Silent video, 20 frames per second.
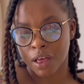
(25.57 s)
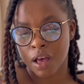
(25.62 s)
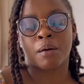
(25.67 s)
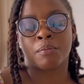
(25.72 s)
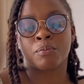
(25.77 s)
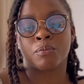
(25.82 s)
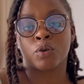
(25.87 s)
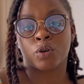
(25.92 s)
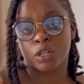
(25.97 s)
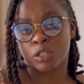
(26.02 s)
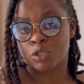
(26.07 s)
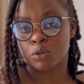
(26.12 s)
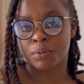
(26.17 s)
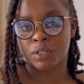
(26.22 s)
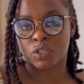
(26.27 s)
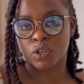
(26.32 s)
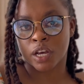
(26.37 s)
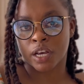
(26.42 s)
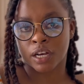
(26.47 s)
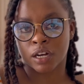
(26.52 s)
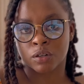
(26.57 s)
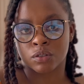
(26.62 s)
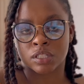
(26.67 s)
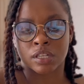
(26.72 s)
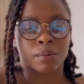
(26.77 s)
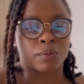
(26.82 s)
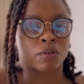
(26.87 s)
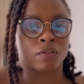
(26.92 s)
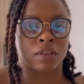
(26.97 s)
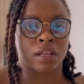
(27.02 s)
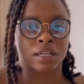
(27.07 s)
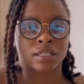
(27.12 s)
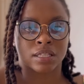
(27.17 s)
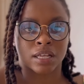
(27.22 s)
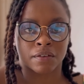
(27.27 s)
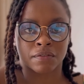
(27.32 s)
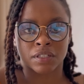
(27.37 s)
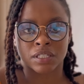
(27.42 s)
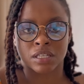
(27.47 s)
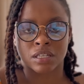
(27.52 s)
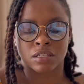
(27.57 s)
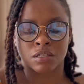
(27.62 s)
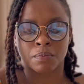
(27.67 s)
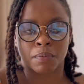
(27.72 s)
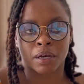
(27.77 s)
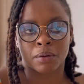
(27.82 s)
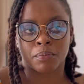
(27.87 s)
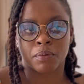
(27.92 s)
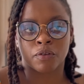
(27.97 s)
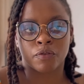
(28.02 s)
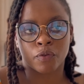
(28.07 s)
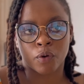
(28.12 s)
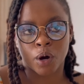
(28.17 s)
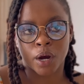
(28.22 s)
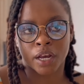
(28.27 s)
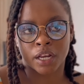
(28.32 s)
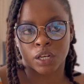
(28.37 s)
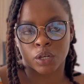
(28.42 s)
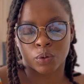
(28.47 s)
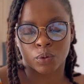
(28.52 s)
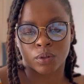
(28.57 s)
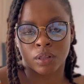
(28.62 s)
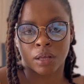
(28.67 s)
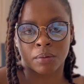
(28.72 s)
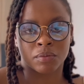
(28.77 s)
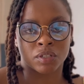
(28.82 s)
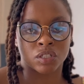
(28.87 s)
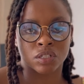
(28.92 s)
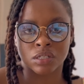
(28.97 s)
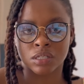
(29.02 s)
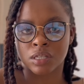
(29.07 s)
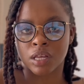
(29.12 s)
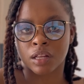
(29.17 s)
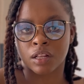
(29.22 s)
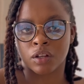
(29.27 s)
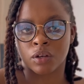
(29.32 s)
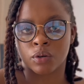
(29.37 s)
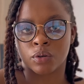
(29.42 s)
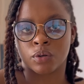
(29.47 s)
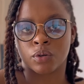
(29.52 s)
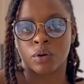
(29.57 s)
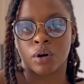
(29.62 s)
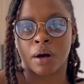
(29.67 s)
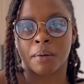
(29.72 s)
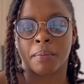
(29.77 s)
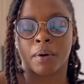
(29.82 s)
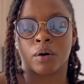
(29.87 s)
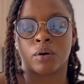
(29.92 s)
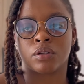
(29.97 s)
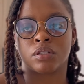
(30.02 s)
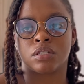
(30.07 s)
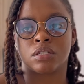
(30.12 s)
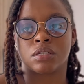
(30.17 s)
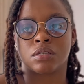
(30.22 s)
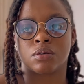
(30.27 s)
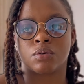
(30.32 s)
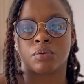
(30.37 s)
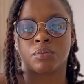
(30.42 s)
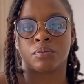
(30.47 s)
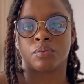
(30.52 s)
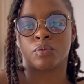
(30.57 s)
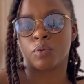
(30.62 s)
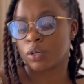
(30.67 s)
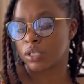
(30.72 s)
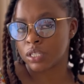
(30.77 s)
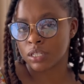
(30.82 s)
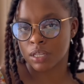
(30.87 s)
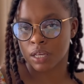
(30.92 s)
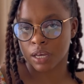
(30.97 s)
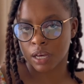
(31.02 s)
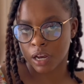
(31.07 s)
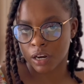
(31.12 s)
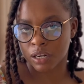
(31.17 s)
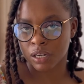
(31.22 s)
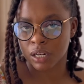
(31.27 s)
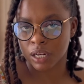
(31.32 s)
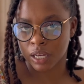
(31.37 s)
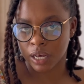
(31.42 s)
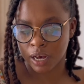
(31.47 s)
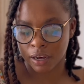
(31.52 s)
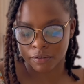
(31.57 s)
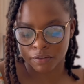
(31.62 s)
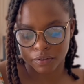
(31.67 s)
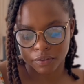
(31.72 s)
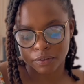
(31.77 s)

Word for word: I'm going to be trying out some of their services, but before I do, let me just tell you about what they currently have.